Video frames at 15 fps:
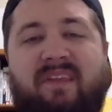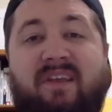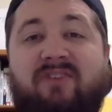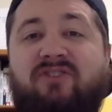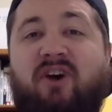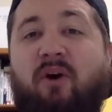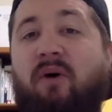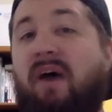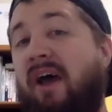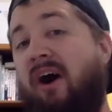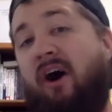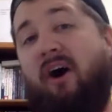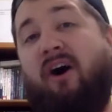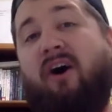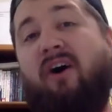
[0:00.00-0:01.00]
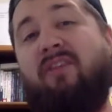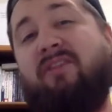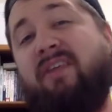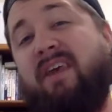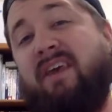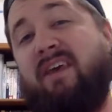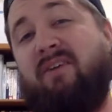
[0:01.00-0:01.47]
So, on
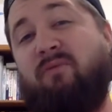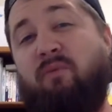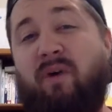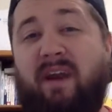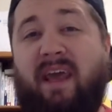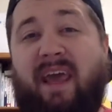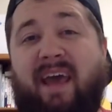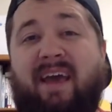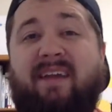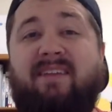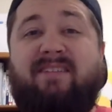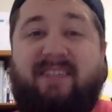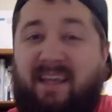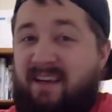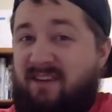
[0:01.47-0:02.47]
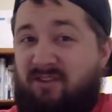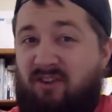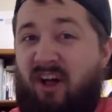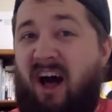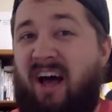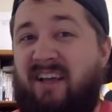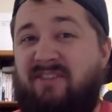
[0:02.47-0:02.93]
the one hand, Santa
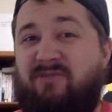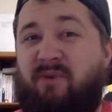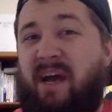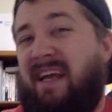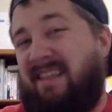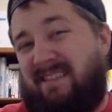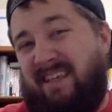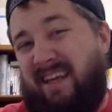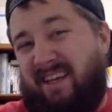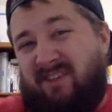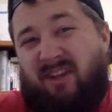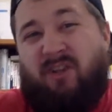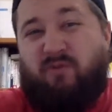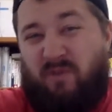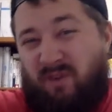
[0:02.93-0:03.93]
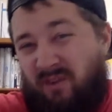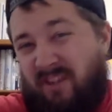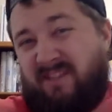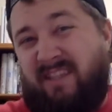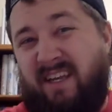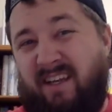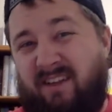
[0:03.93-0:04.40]
Claus, right? Santa Claus, we know that
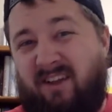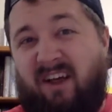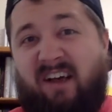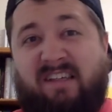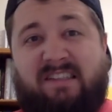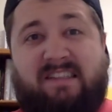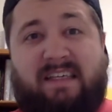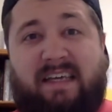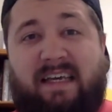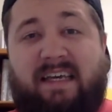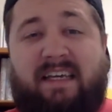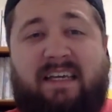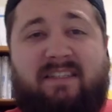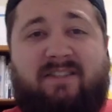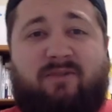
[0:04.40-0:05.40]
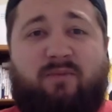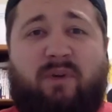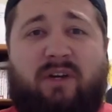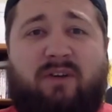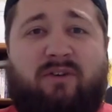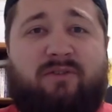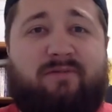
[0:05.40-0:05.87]
Santa Claus isn't
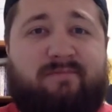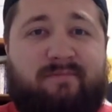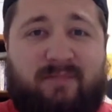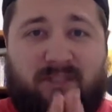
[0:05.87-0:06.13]
real.